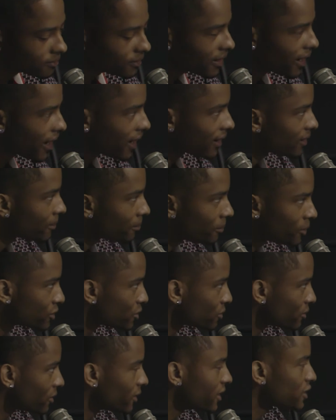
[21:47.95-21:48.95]
got it.
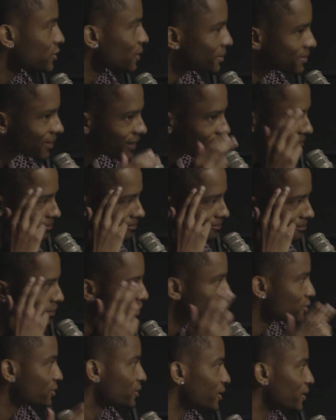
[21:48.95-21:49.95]
Mental note. That's why I was like,
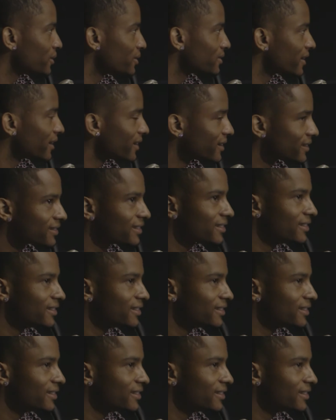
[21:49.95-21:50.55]
mental note. Like,